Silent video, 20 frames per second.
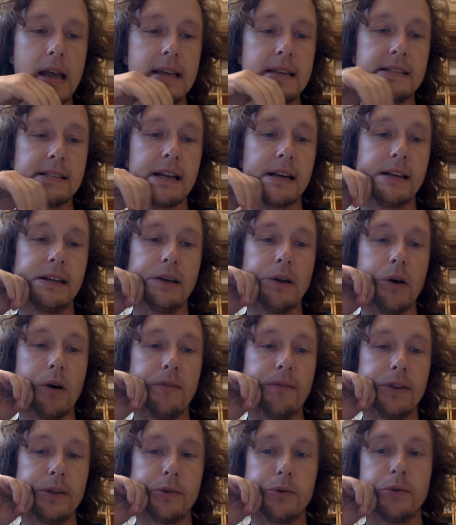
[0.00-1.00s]
study
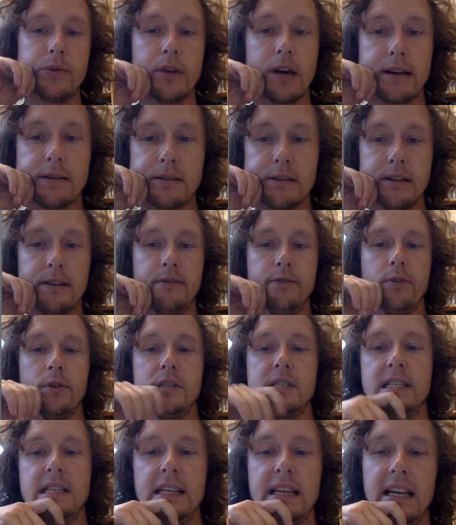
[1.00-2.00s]
of the
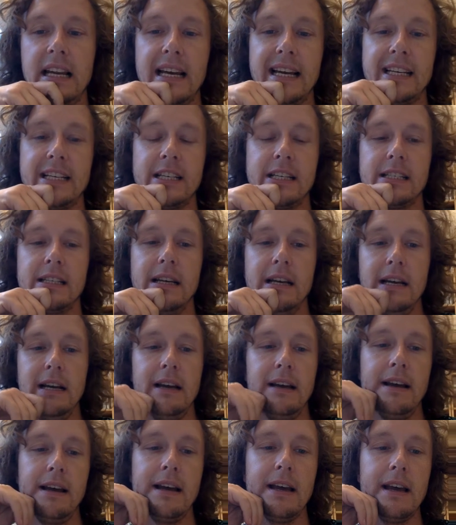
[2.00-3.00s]
2013 elections.
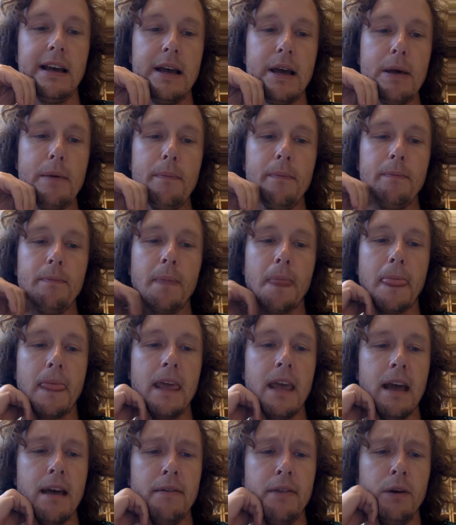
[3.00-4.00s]

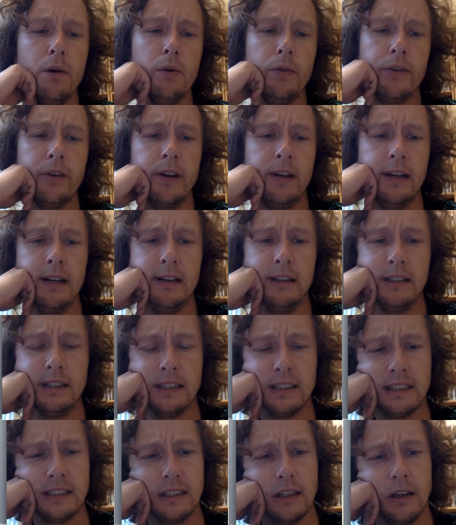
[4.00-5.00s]
The author here
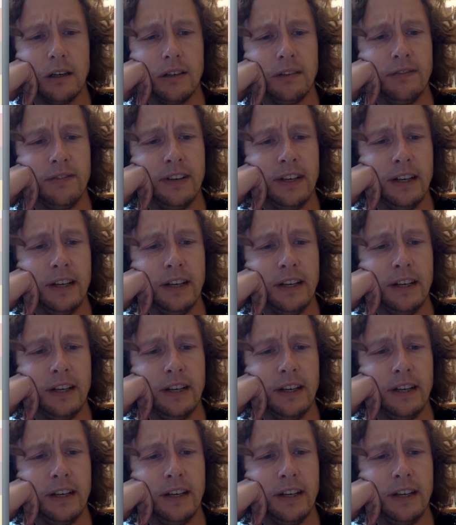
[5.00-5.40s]
are